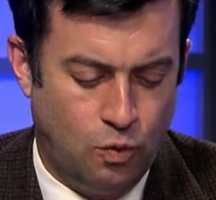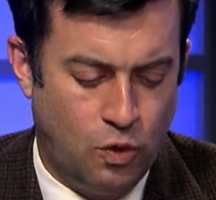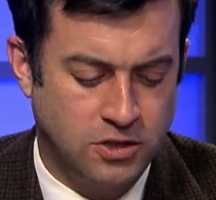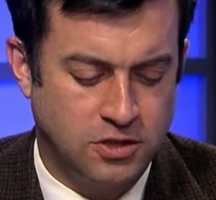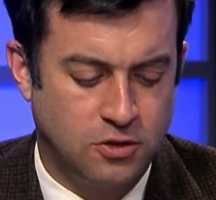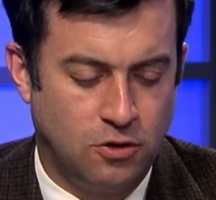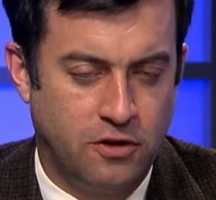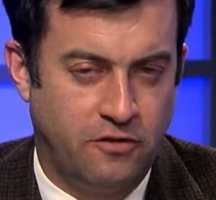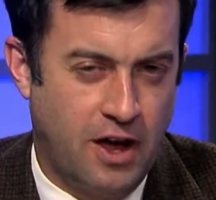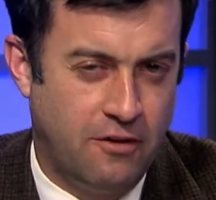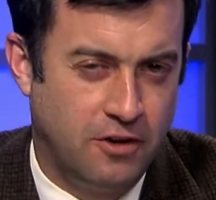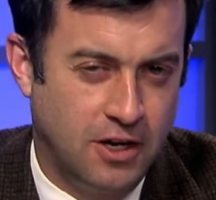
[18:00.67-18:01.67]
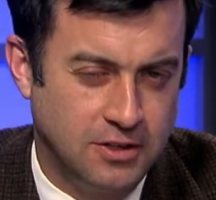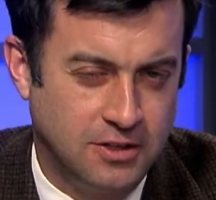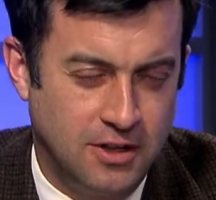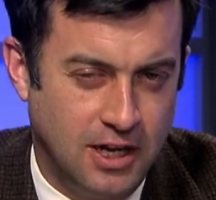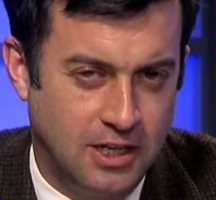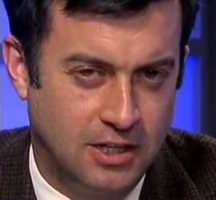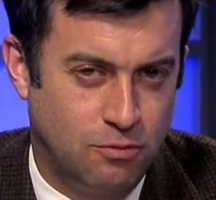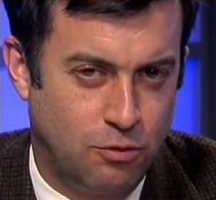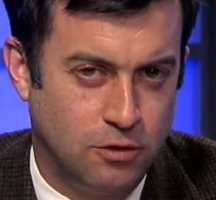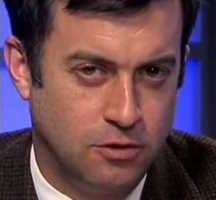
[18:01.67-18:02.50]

what sort of evidence do they need to